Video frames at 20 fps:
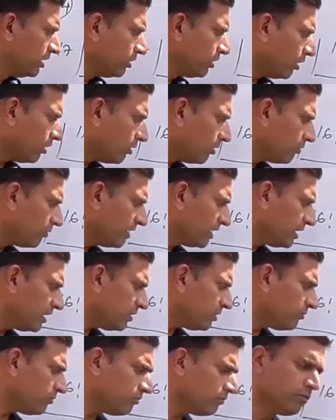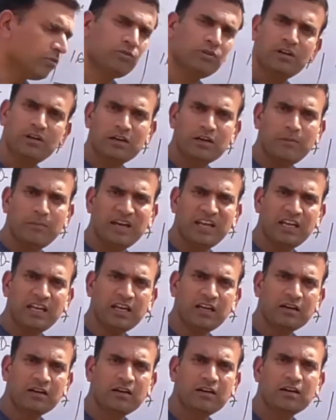Now what are
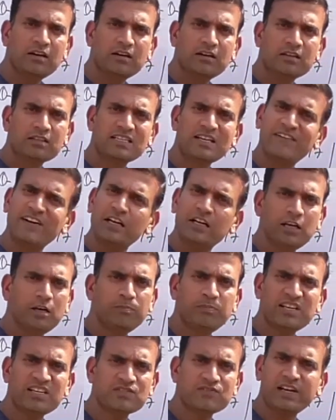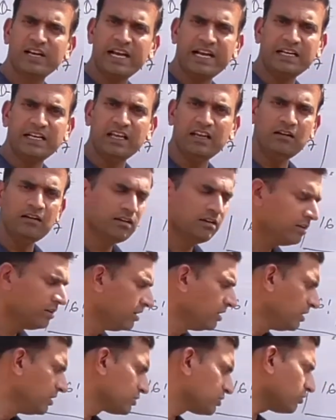remaining? 17 plus 1, 18.
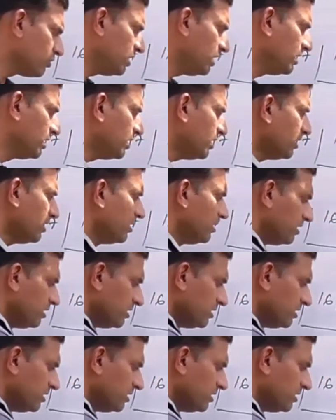So here